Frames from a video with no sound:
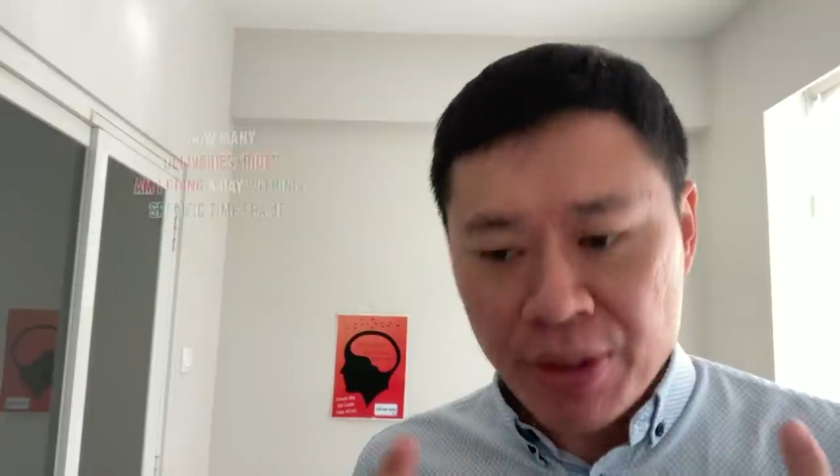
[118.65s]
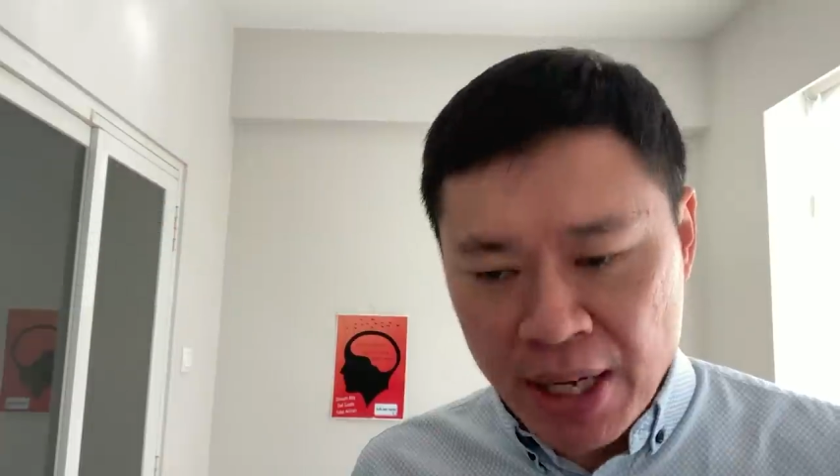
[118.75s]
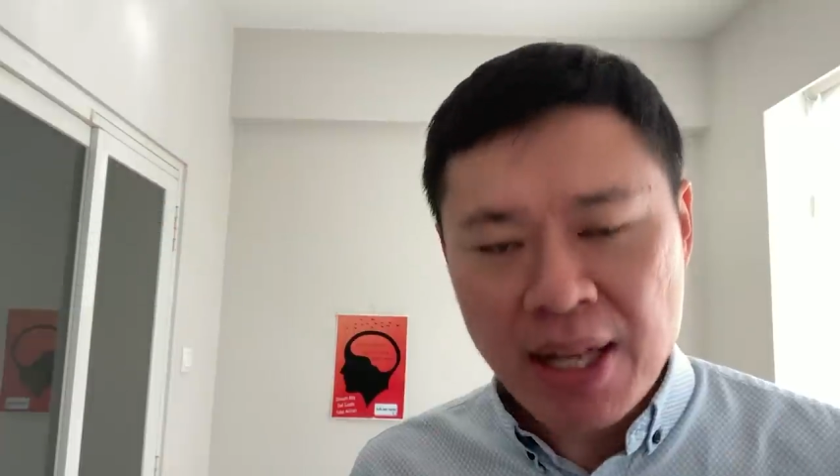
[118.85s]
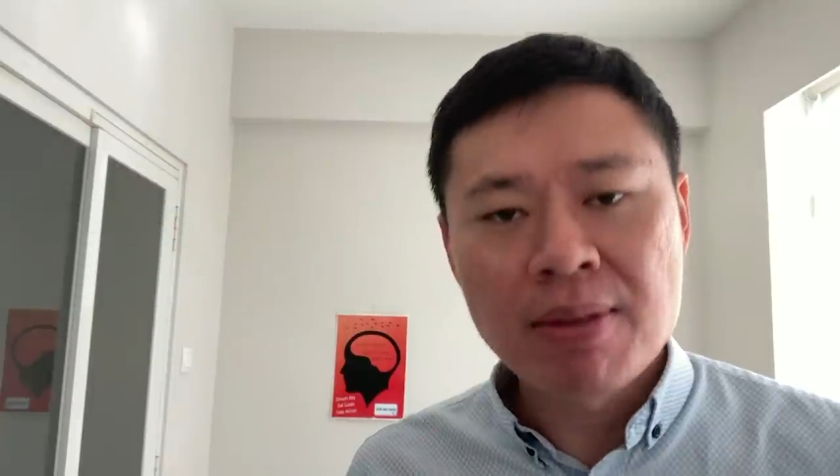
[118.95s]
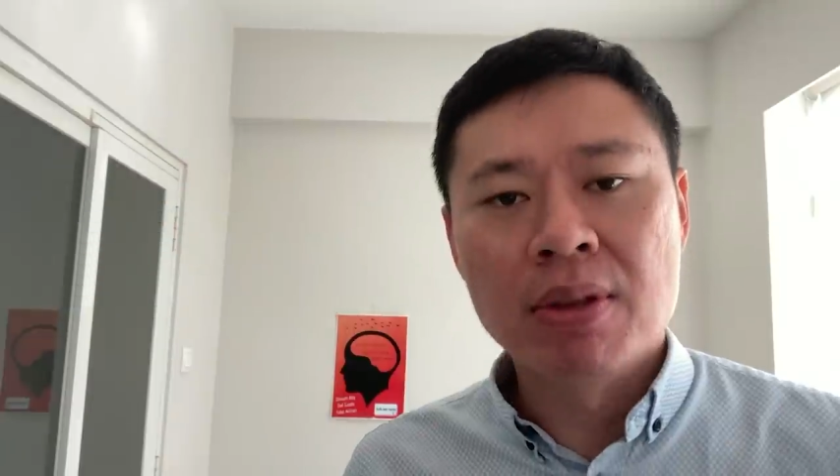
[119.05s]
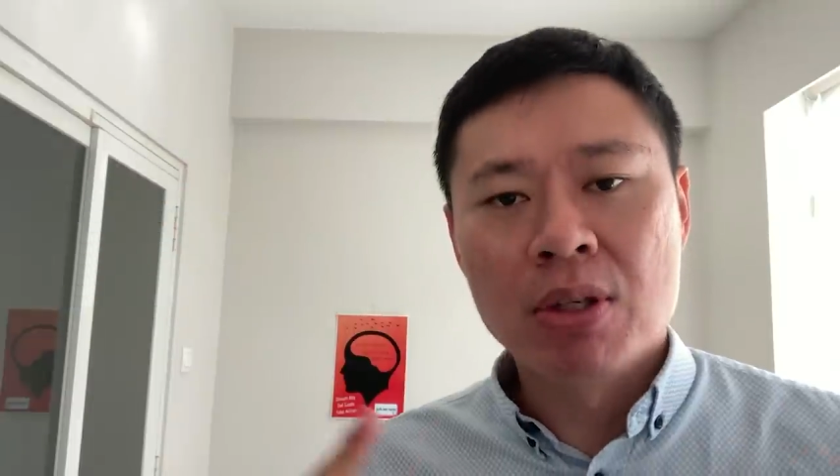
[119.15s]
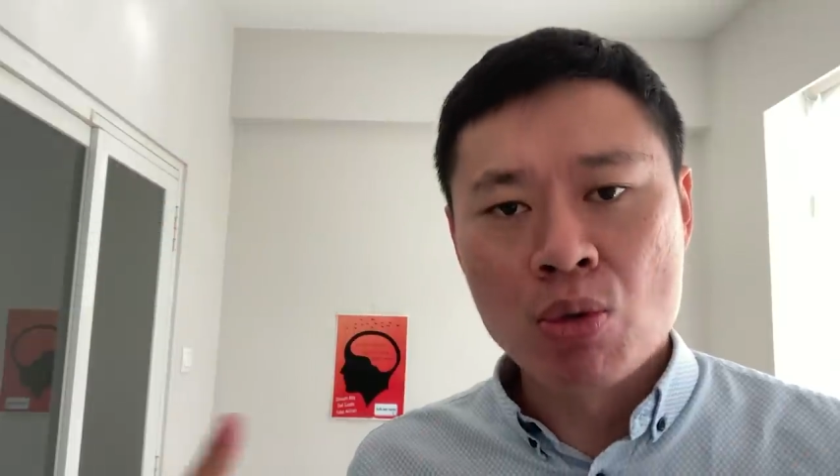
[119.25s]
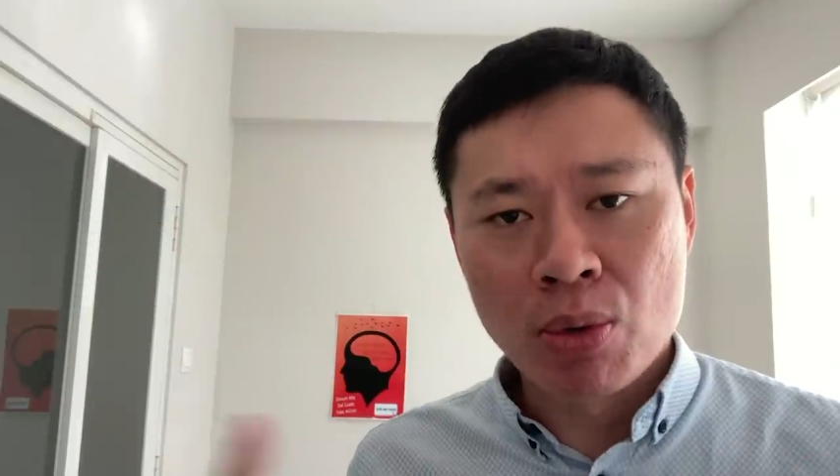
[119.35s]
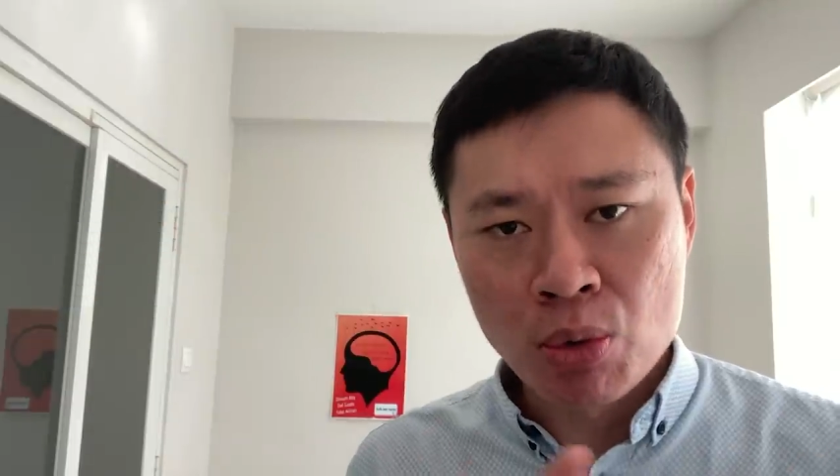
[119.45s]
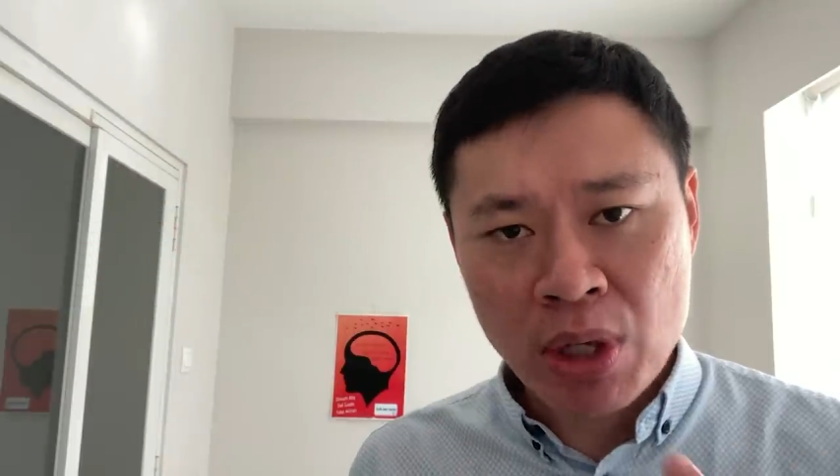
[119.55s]
Then
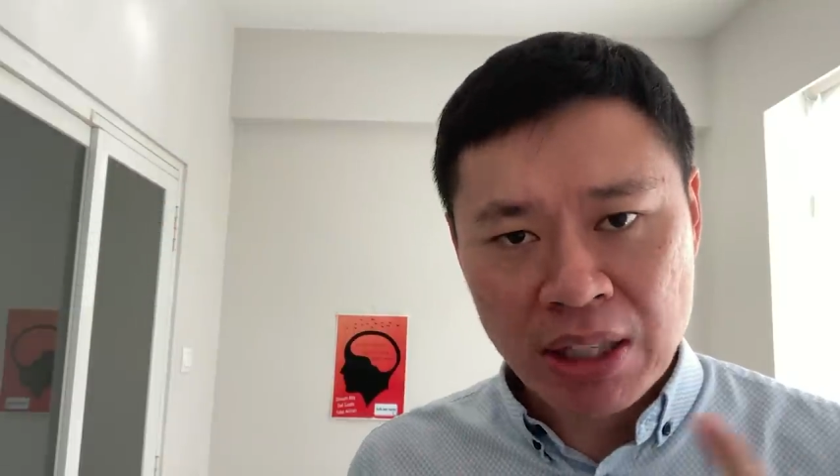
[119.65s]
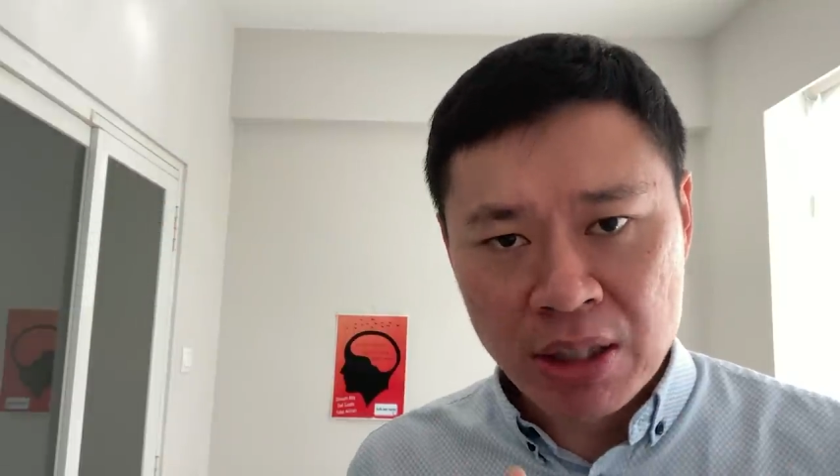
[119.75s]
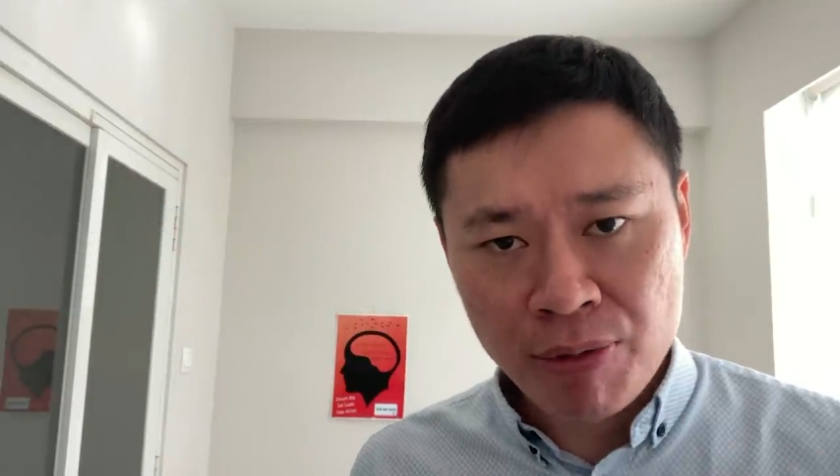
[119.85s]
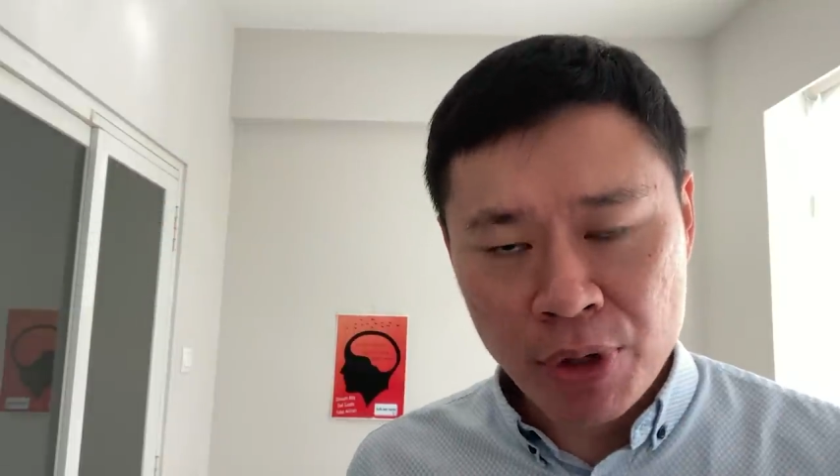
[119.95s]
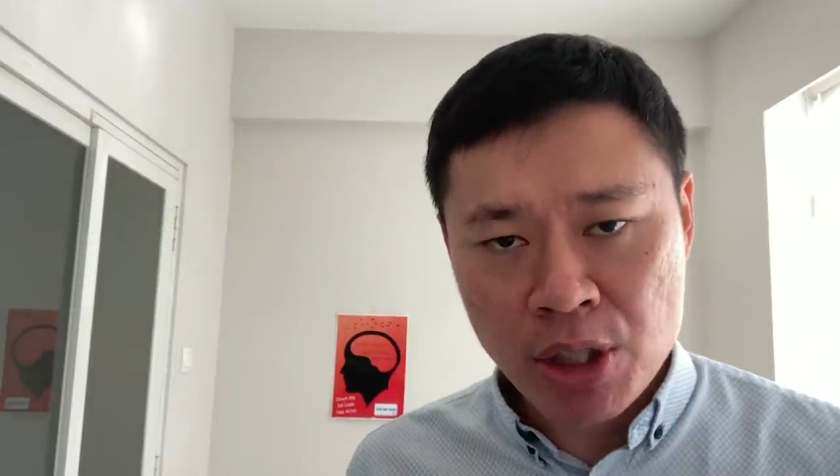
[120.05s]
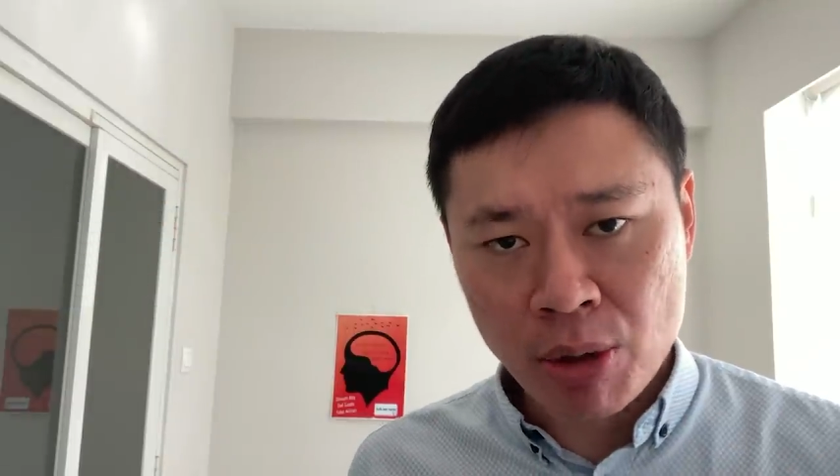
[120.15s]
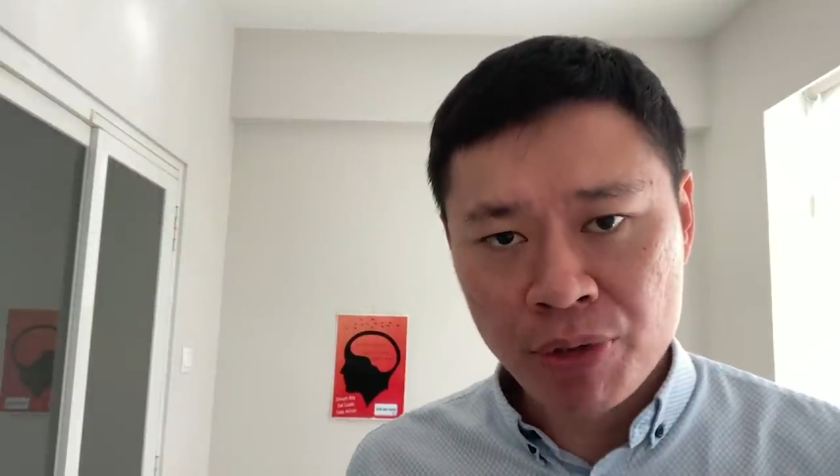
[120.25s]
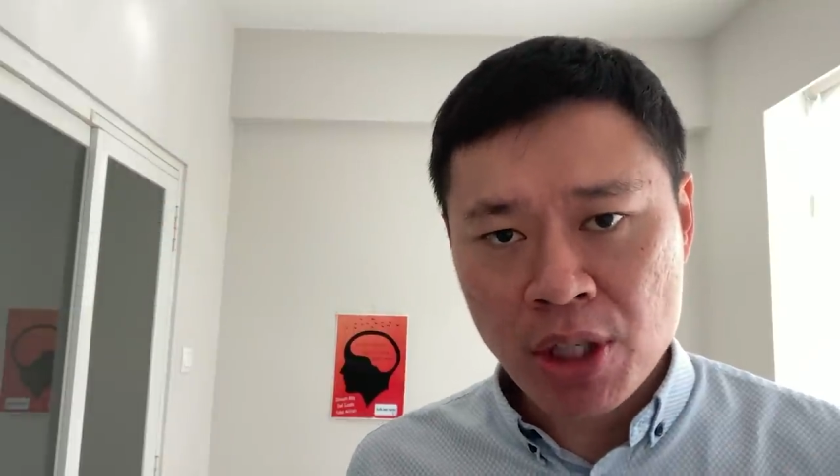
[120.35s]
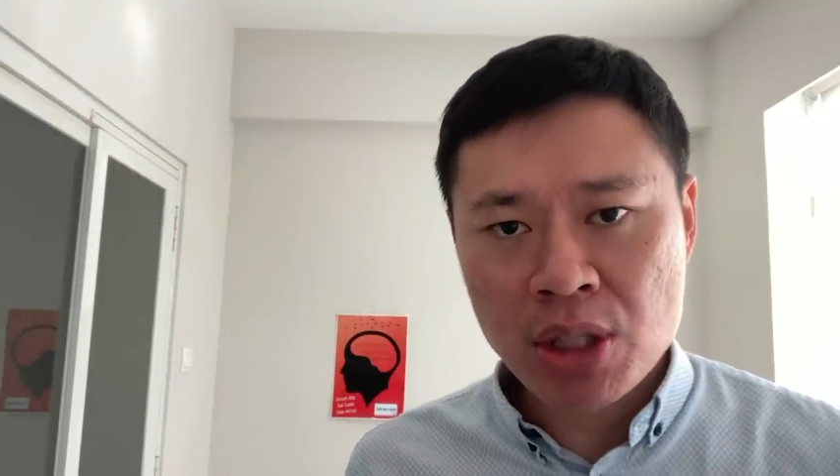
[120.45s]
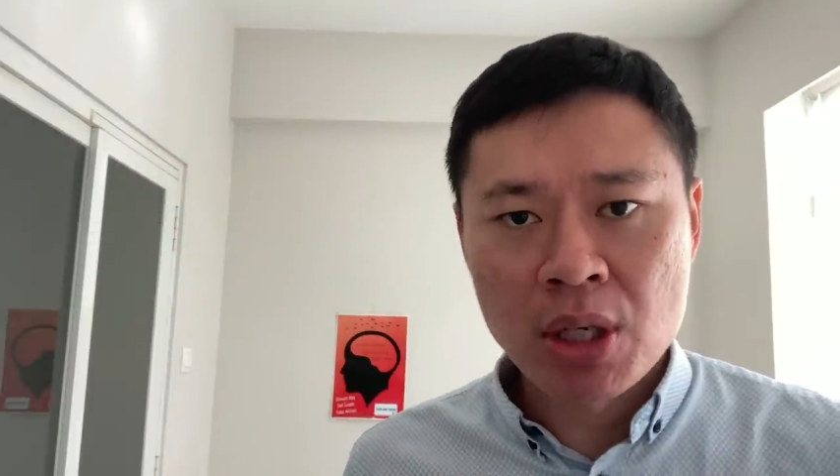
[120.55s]
you get the difference of
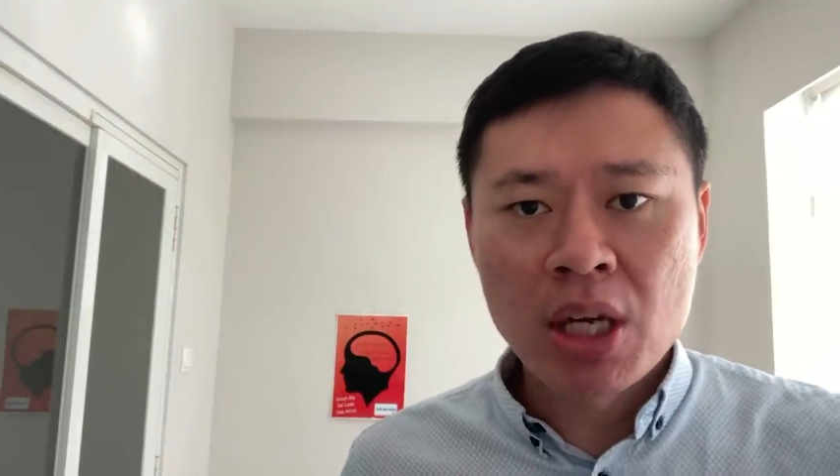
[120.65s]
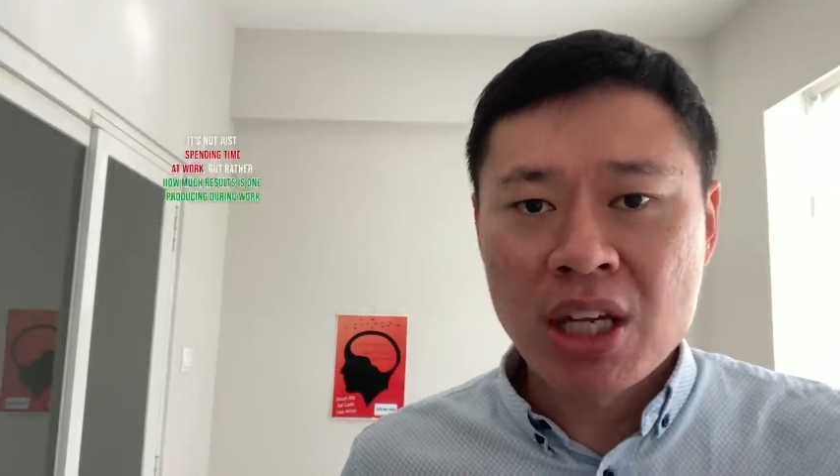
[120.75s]
things.